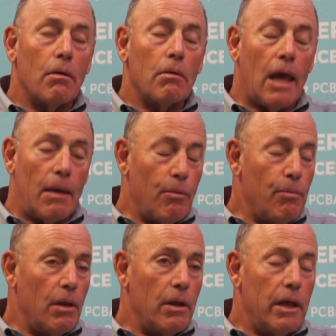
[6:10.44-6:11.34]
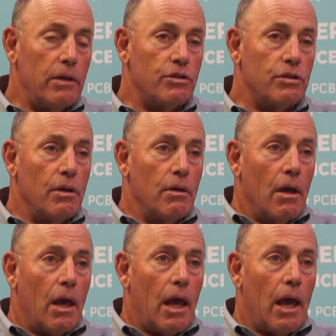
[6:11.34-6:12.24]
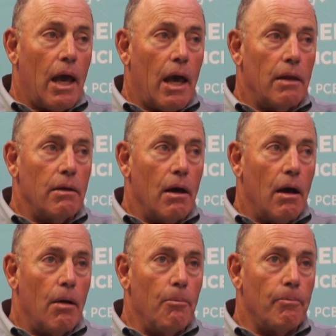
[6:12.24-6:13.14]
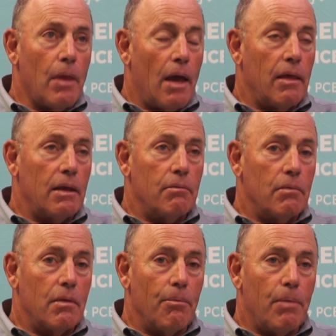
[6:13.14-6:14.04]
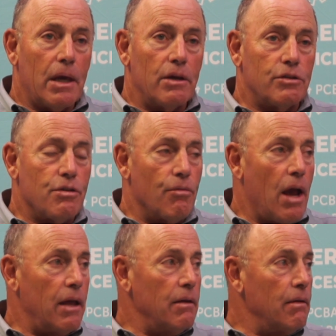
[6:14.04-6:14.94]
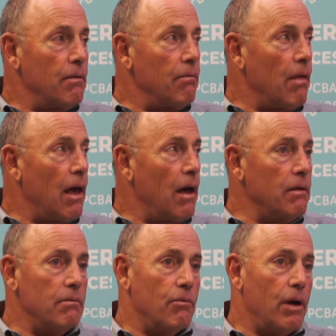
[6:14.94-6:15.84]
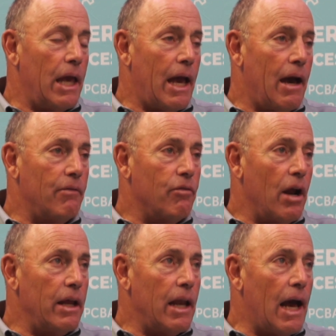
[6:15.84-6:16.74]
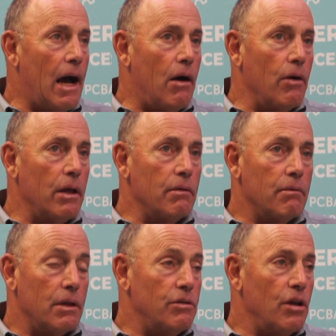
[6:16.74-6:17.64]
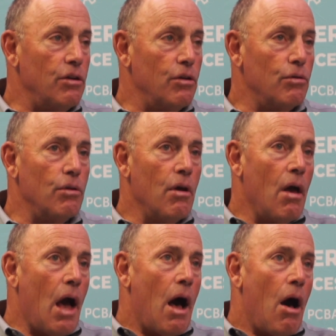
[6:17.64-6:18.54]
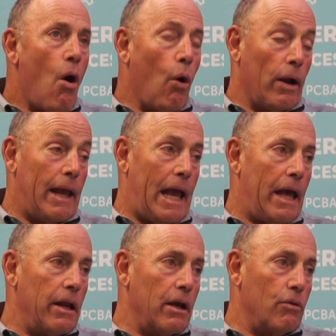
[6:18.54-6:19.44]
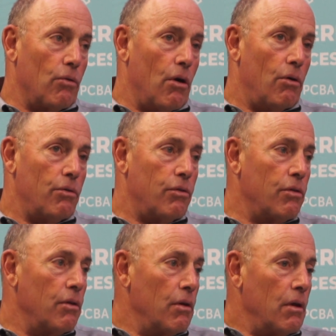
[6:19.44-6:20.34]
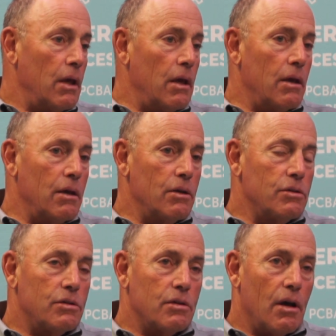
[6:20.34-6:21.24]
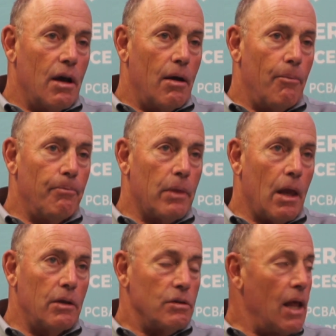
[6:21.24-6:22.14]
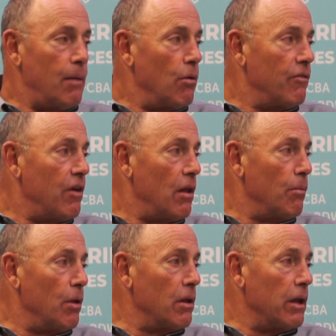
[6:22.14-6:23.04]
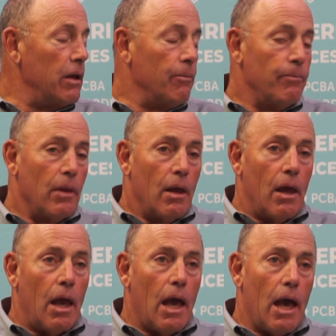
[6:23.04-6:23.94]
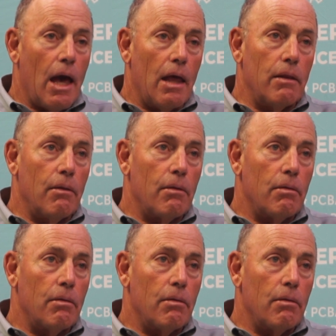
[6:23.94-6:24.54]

capabilities, and I think the biggest threat that we have right now in continued organic growth is labor availability. And